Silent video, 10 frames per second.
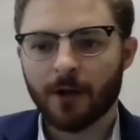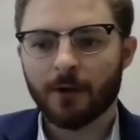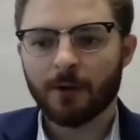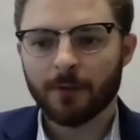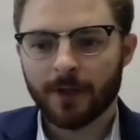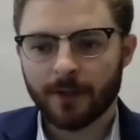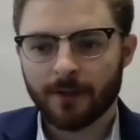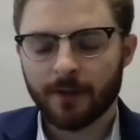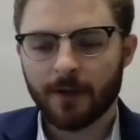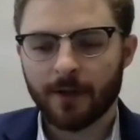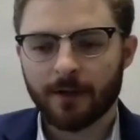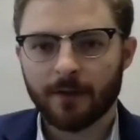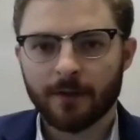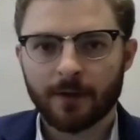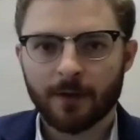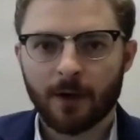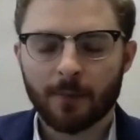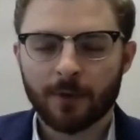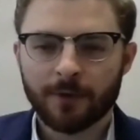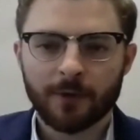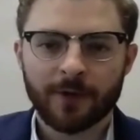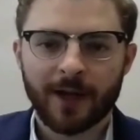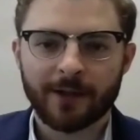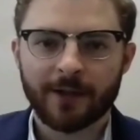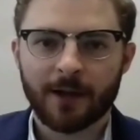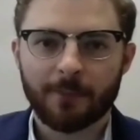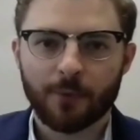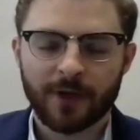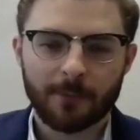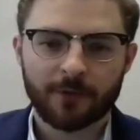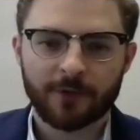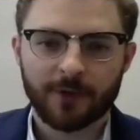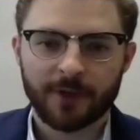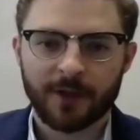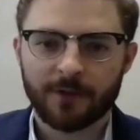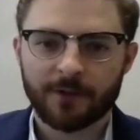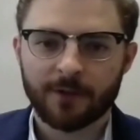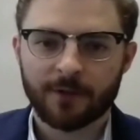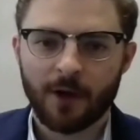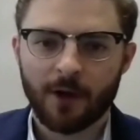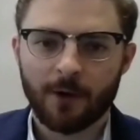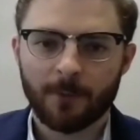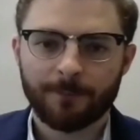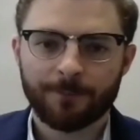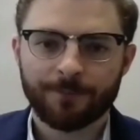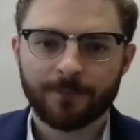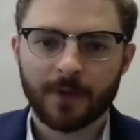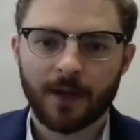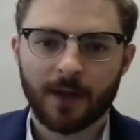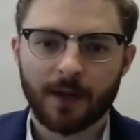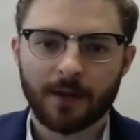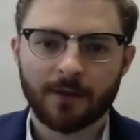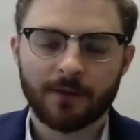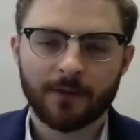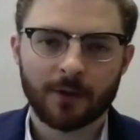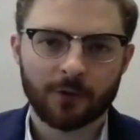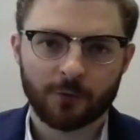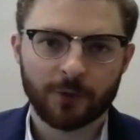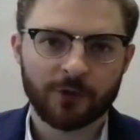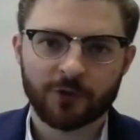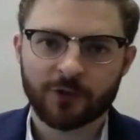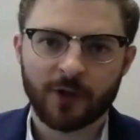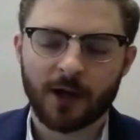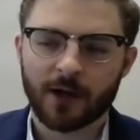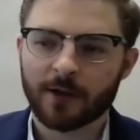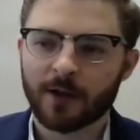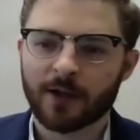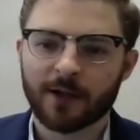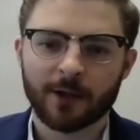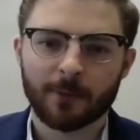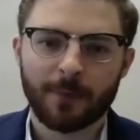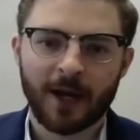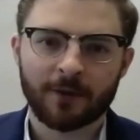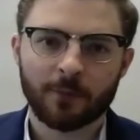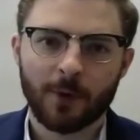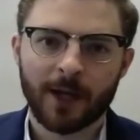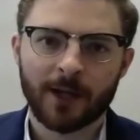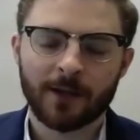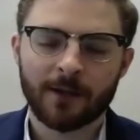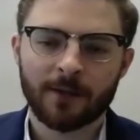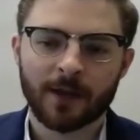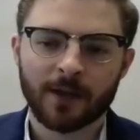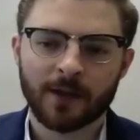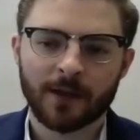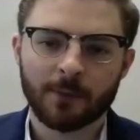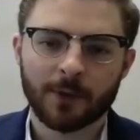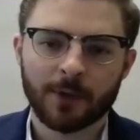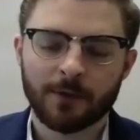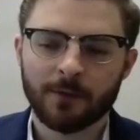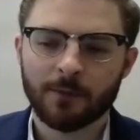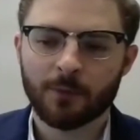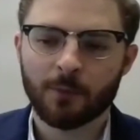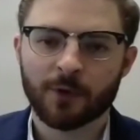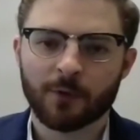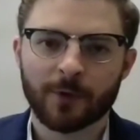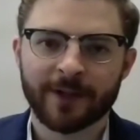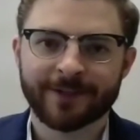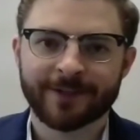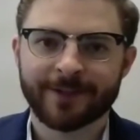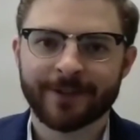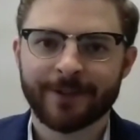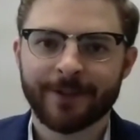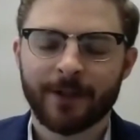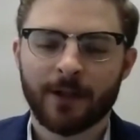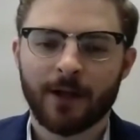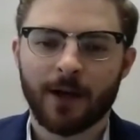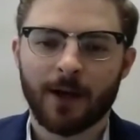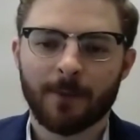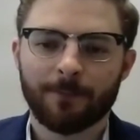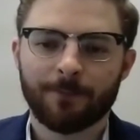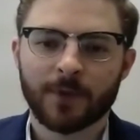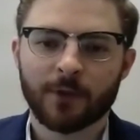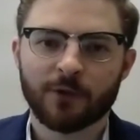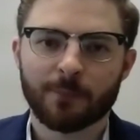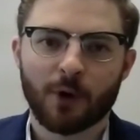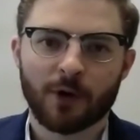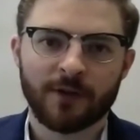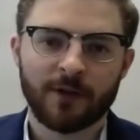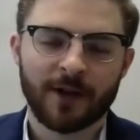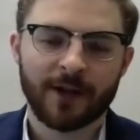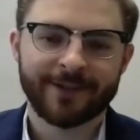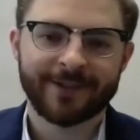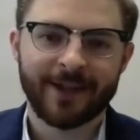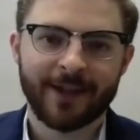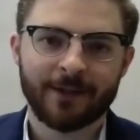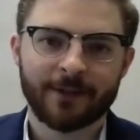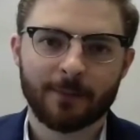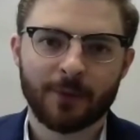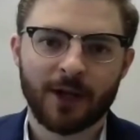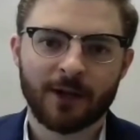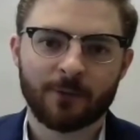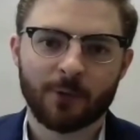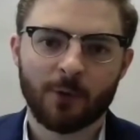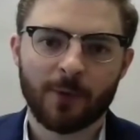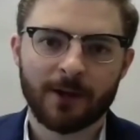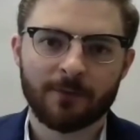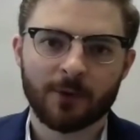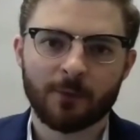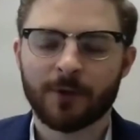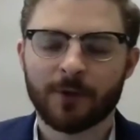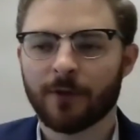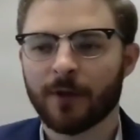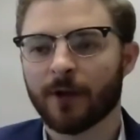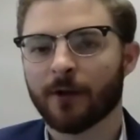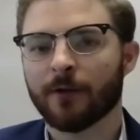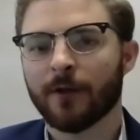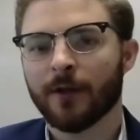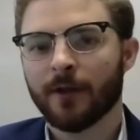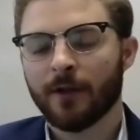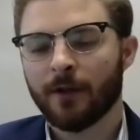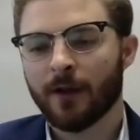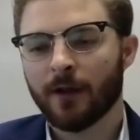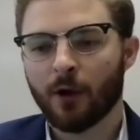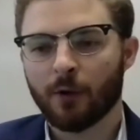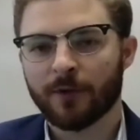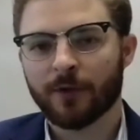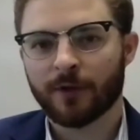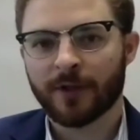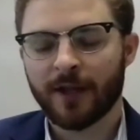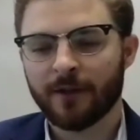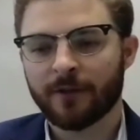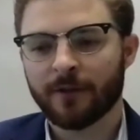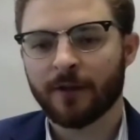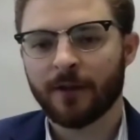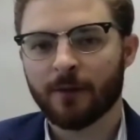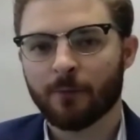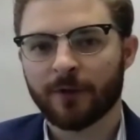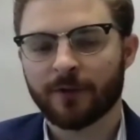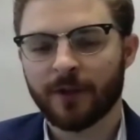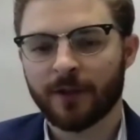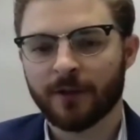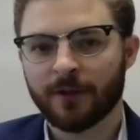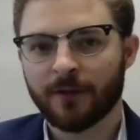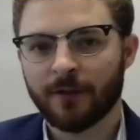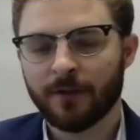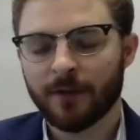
no, and, and almost, you know, ninety-nine point nine percent of the cases no, and there's really just not a clear pathway that anyone would want to risk, um, you know, departing the United States, applying for a waiver with their, along with their case and, and risking